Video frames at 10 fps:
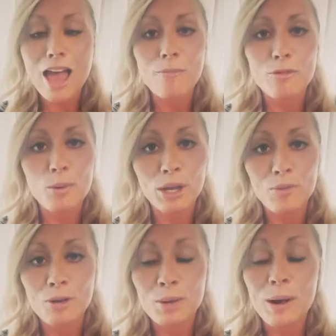for working
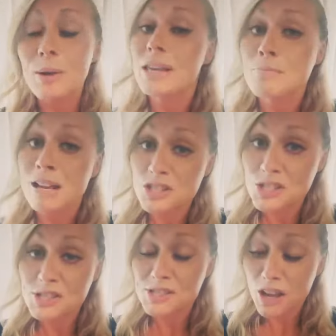really well. He
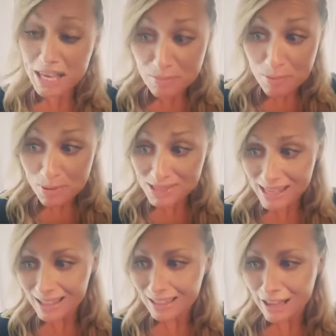mentioned Saeem in
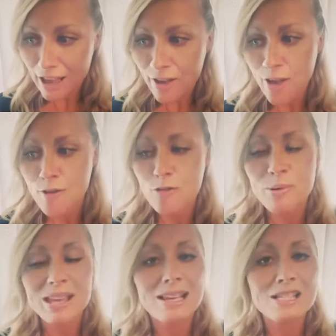particular for
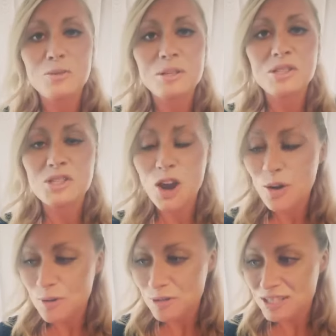being his almost
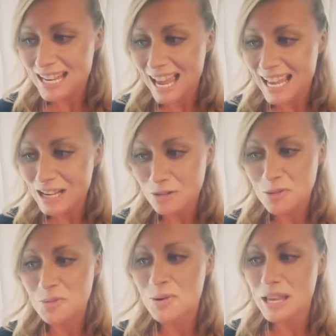star of the day or the
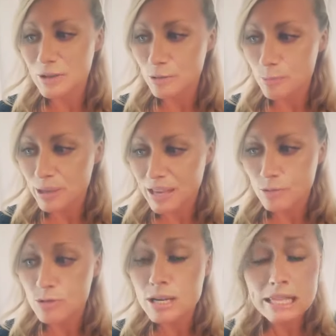week for being
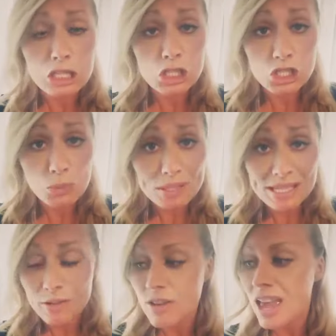really
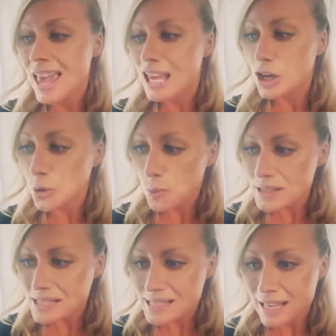intuitive,
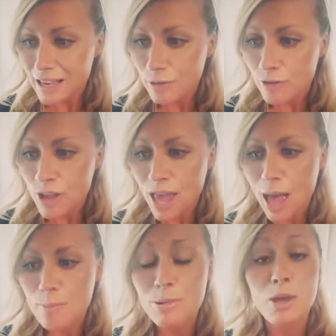inquisitive
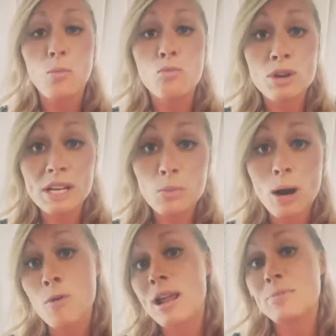and being really
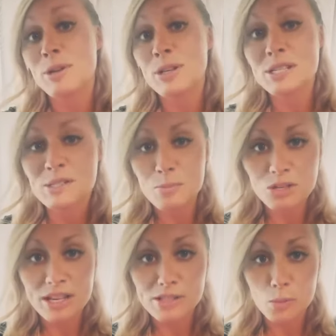well read beyond his
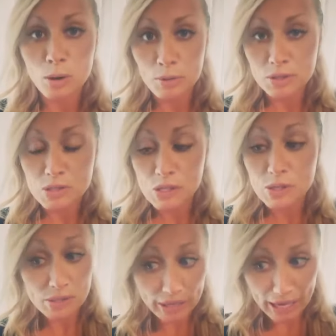subject. So well done to you,
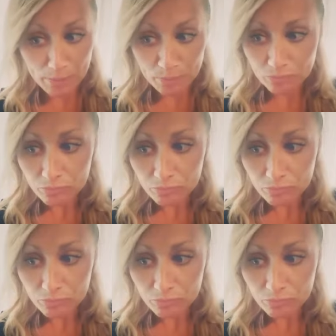Saeem.